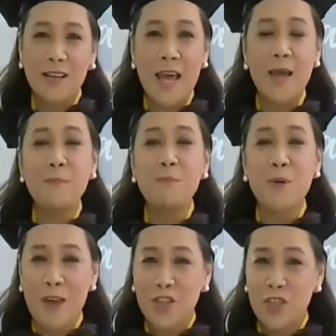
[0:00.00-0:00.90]
and
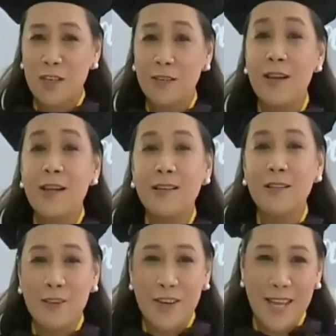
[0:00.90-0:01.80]
professional
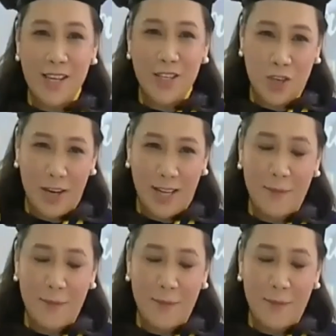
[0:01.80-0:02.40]
learning journey.